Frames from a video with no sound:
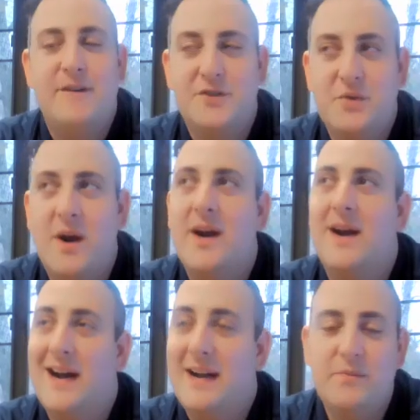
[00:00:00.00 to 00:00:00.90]
for
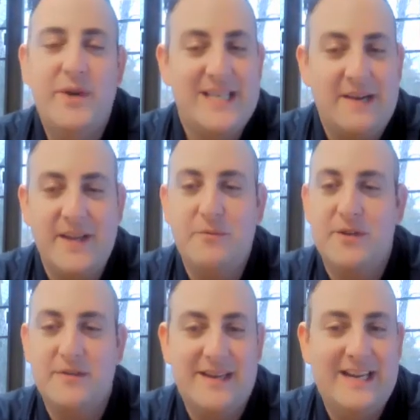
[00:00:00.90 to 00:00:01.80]
sure. We definitely
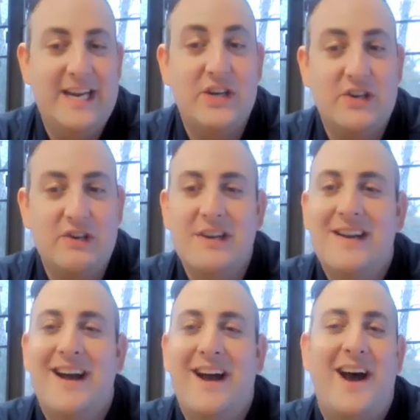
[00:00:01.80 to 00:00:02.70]
will gear
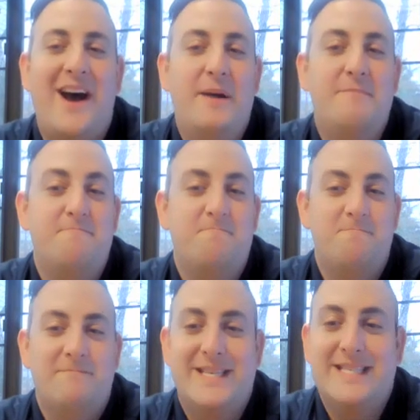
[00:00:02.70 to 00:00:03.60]

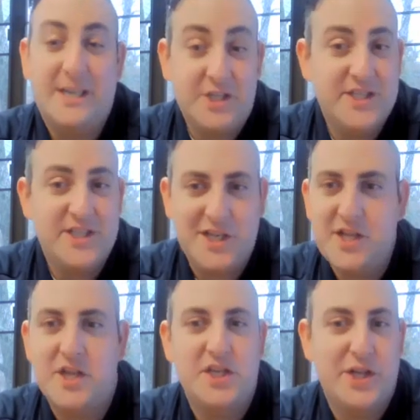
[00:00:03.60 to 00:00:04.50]
the sessions to
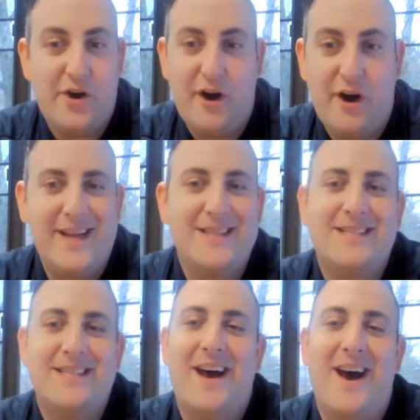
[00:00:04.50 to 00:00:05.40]
the audience
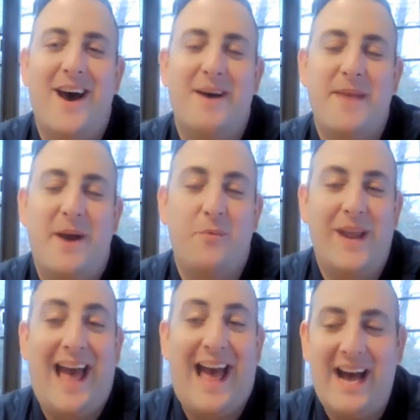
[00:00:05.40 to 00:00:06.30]
that
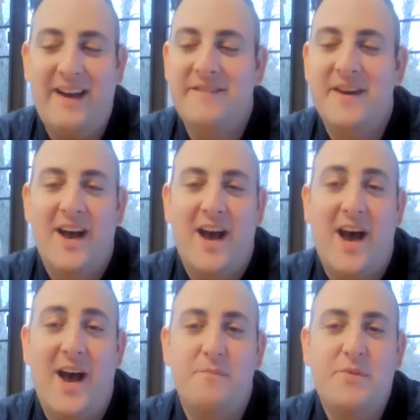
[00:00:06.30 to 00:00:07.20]
we have.
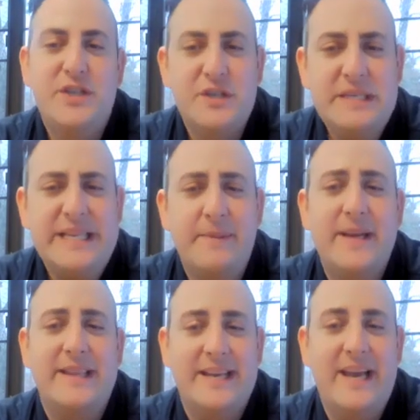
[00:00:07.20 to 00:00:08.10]
We do
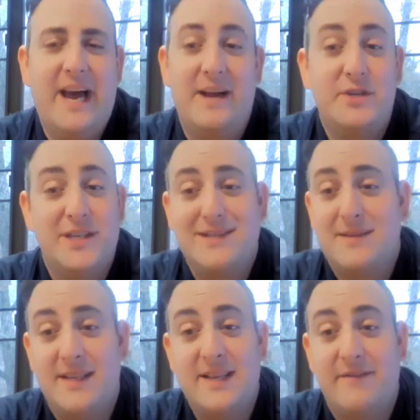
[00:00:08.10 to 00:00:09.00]
typically just
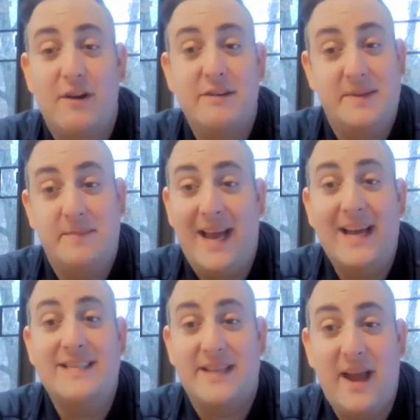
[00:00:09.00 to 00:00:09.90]
because of our
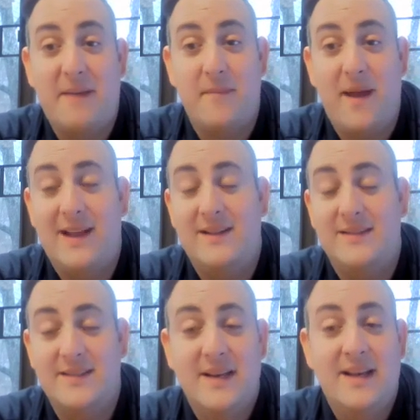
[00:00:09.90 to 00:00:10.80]
demand
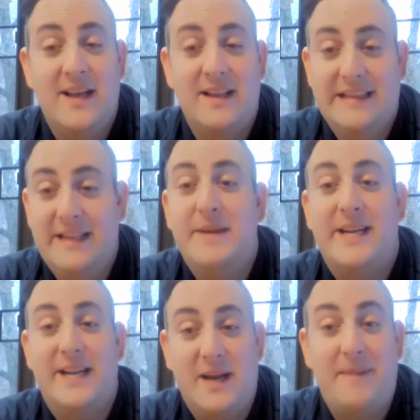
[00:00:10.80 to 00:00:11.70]
and
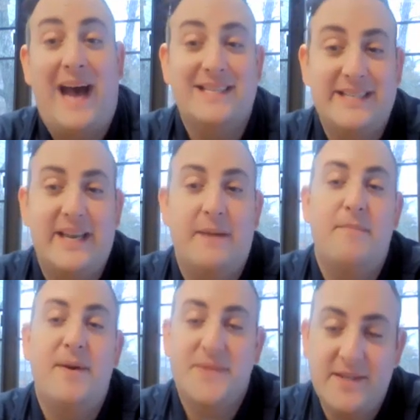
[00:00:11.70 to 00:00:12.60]
limited capacity.
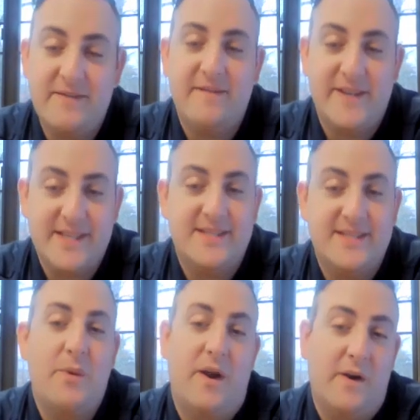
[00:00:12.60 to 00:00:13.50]
Most of the visits
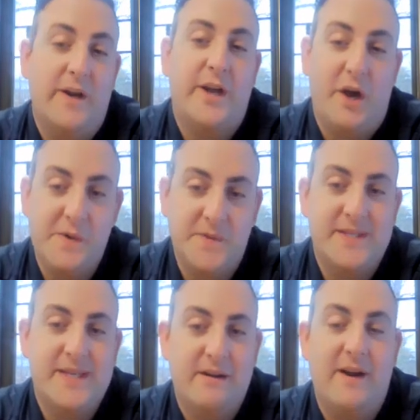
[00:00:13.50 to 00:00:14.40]
that we are going to
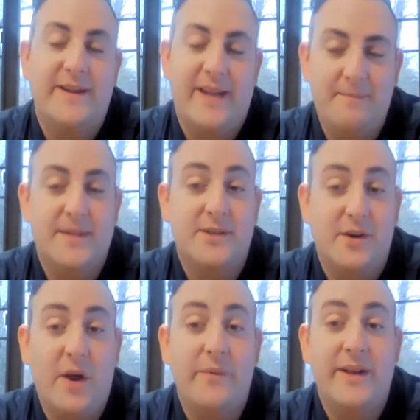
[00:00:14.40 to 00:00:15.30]
host here on campus are
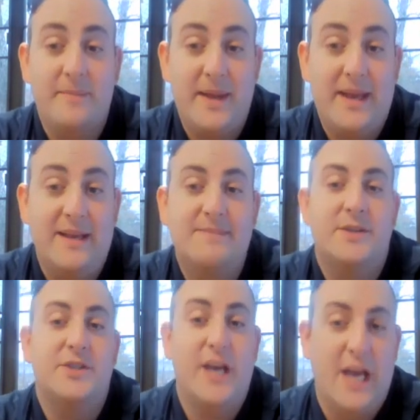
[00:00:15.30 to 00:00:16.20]
going to be,
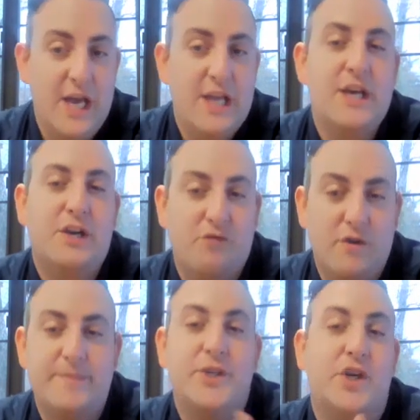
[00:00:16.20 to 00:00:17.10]
especially the
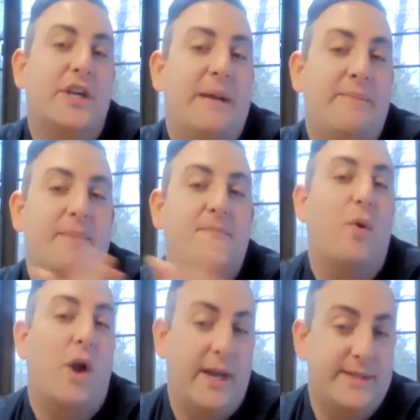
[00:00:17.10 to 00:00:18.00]
groups are going to be
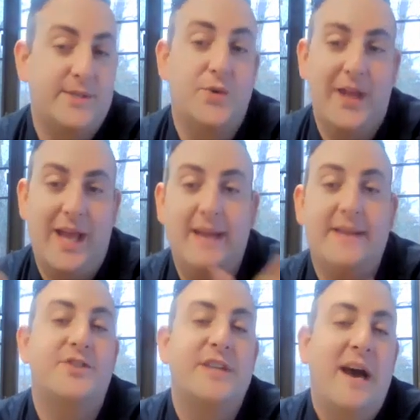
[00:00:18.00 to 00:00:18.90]
more high school
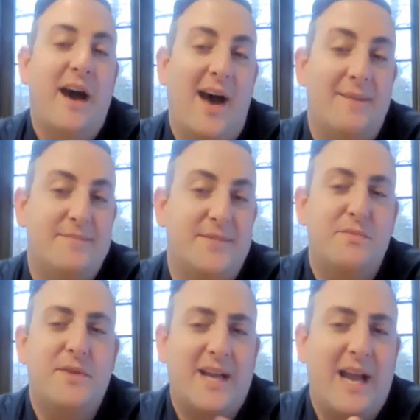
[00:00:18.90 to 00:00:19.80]
aged. So
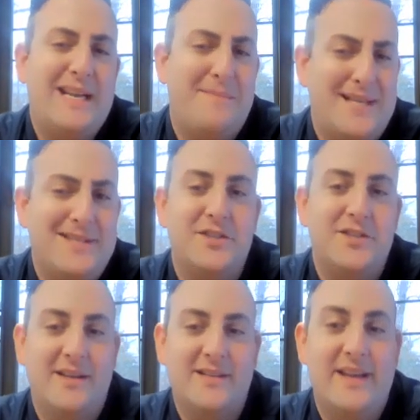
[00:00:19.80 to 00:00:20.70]
the kind of
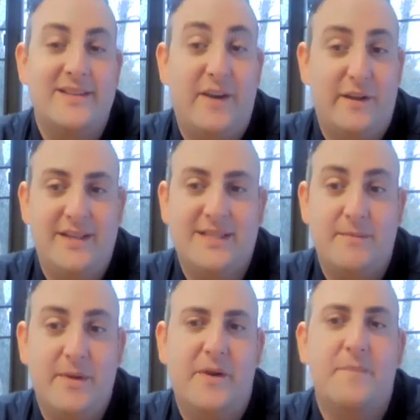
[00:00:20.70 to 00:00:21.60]
messaging is fairly
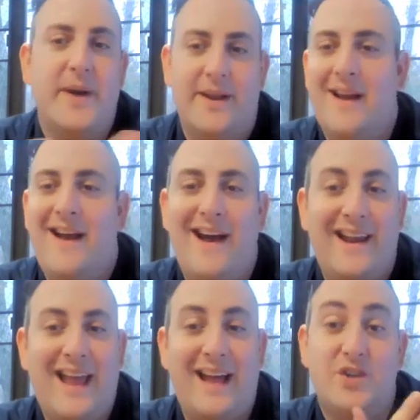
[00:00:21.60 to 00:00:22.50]
similar. But
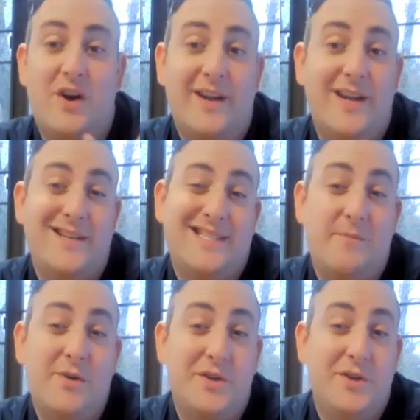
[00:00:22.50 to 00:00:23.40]
again, talking to
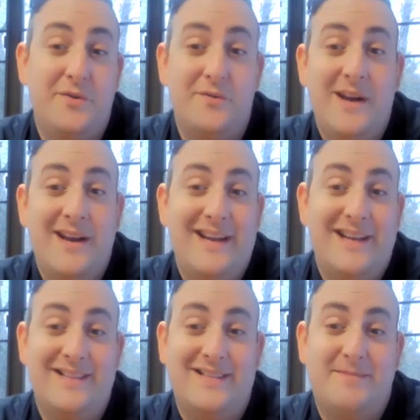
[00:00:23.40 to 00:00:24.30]
someone who
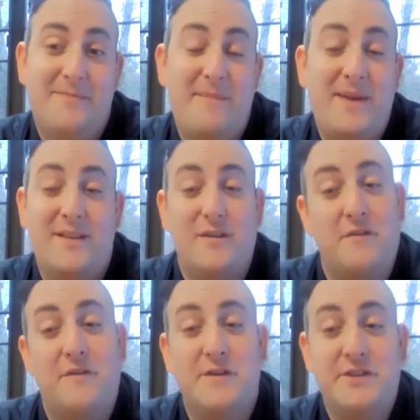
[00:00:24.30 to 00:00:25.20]
is maybe in their
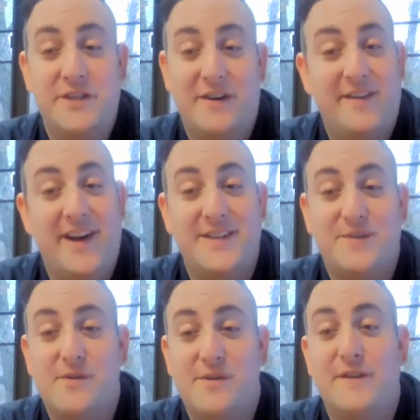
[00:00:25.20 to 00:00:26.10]
first year of high
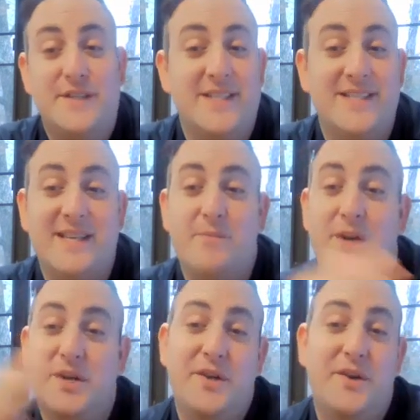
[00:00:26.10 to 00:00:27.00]
school versus
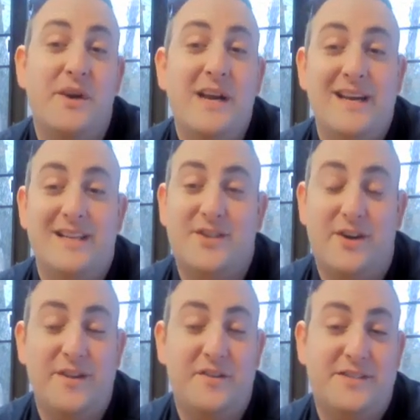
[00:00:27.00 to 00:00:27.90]
someone who is
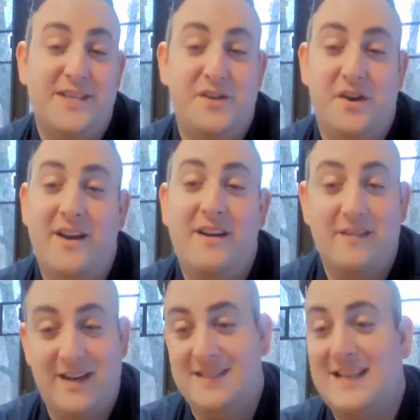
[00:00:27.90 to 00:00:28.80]
starting their senior year
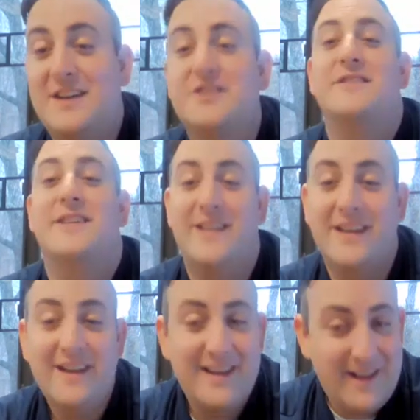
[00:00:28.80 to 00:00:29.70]
and is actually
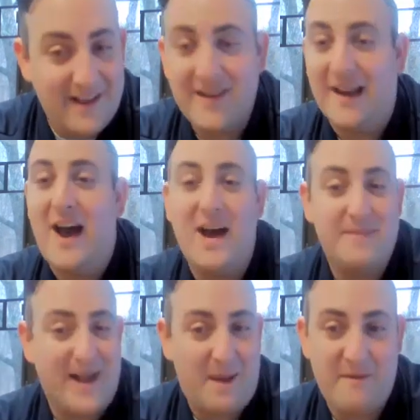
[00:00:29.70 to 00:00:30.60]
in the
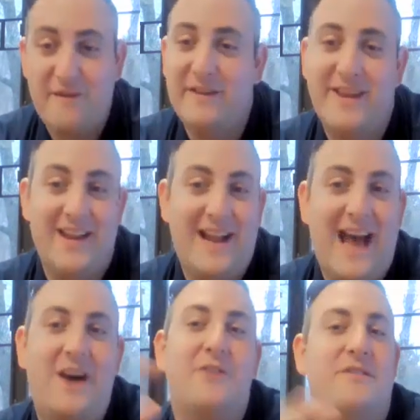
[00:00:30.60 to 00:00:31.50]
Common App filling it
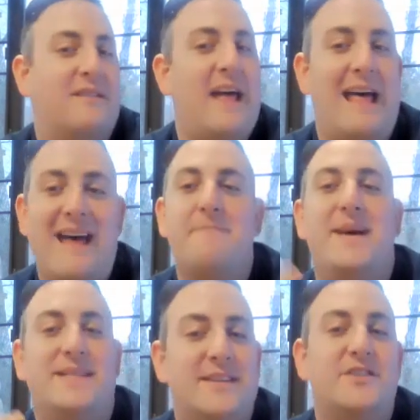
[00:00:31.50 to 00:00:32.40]
out, that
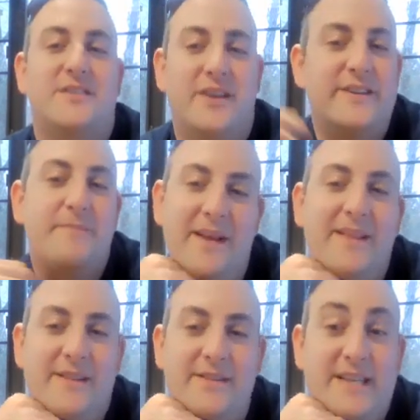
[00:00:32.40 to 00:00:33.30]
message is going to be a little